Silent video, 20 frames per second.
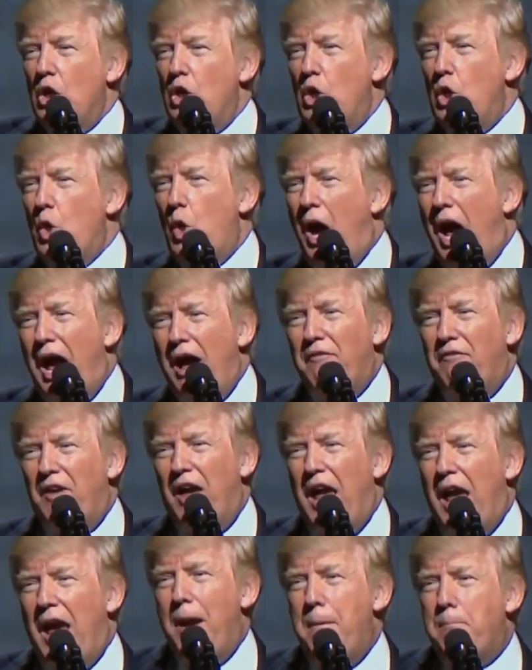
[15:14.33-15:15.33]
you
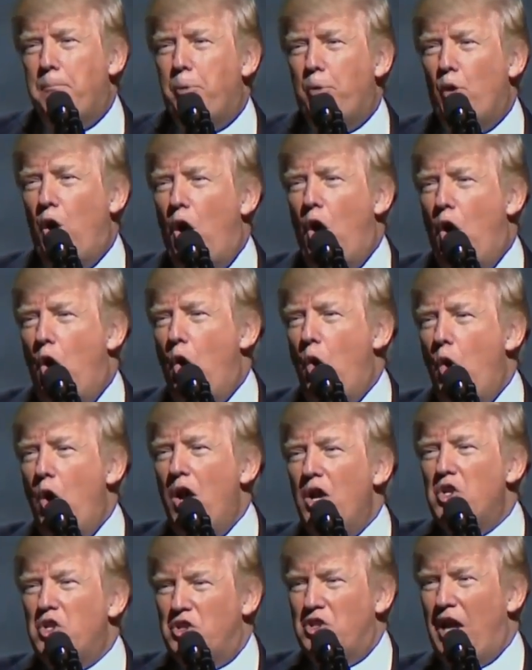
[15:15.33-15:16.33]
have a
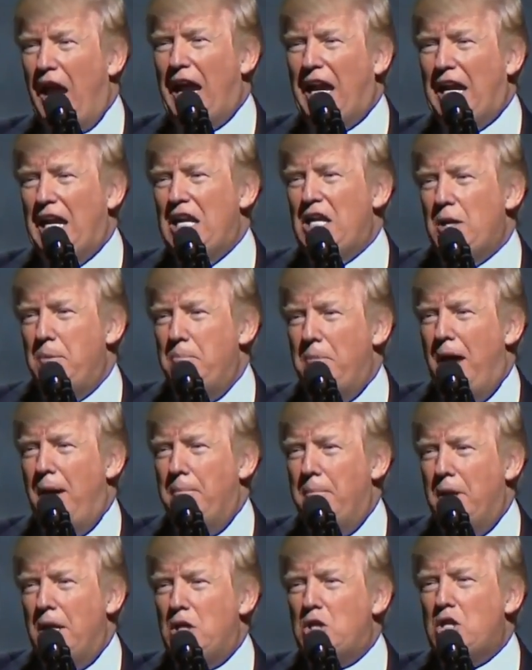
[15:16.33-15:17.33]
pro-Second
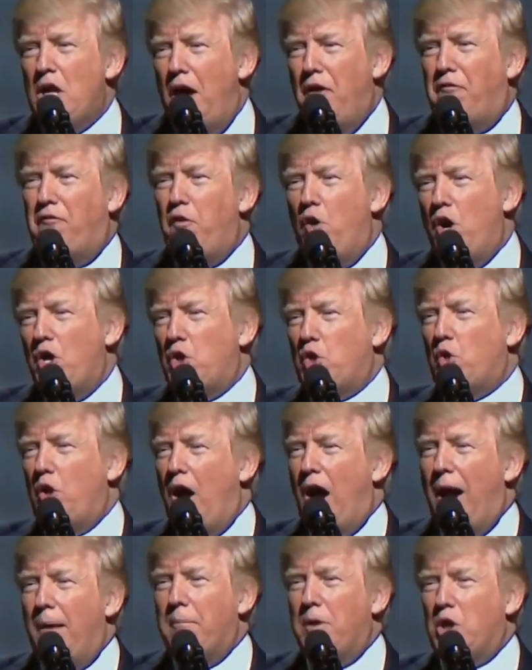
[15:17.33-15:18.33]
Amendment, tough on
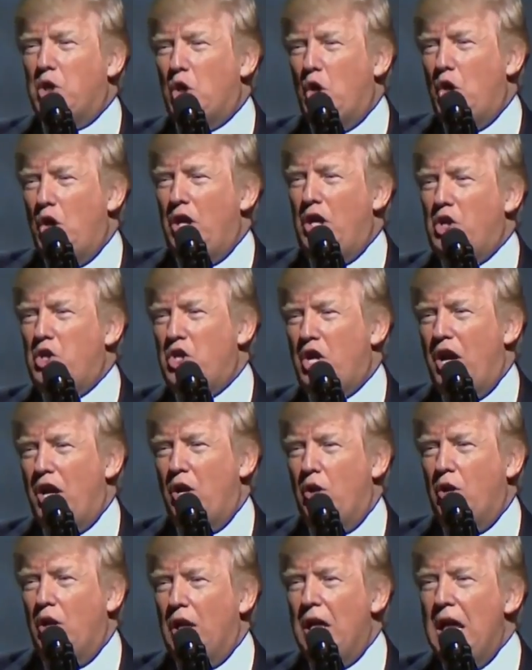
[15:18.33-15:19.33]
crime Attorney
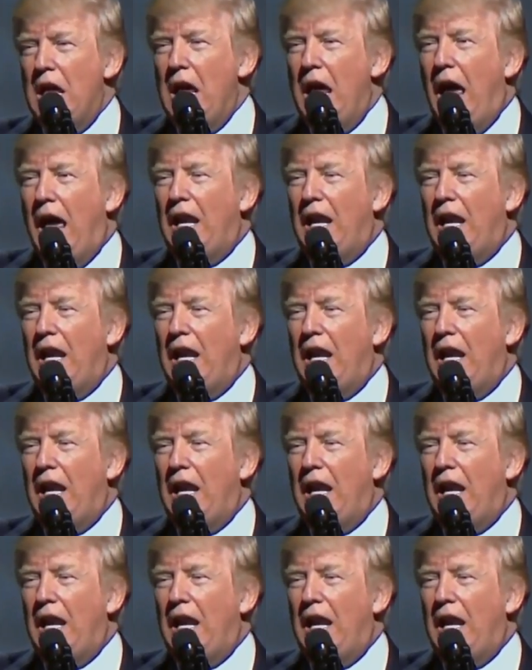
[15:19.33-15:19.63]
General,